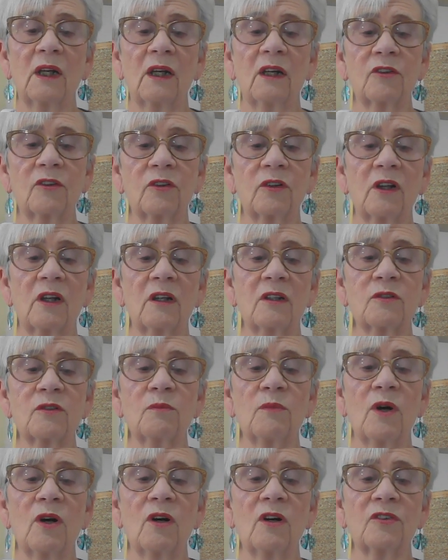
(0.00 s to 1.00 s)
as
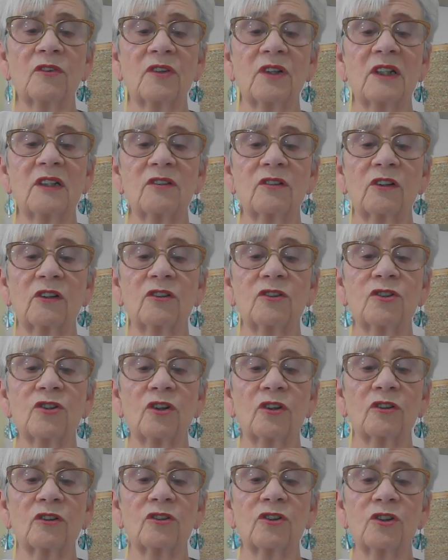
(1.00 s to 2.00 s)
Mars is
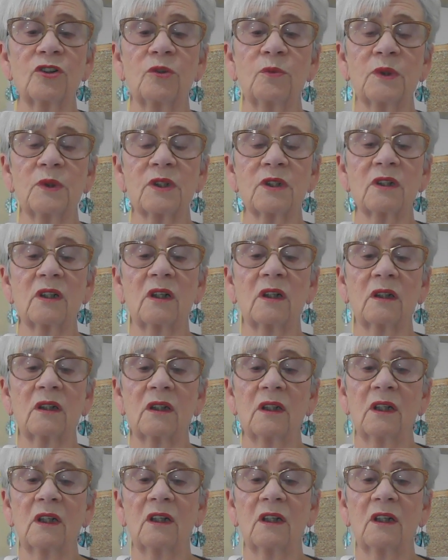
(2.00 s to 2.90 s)
conjunct Jupiter.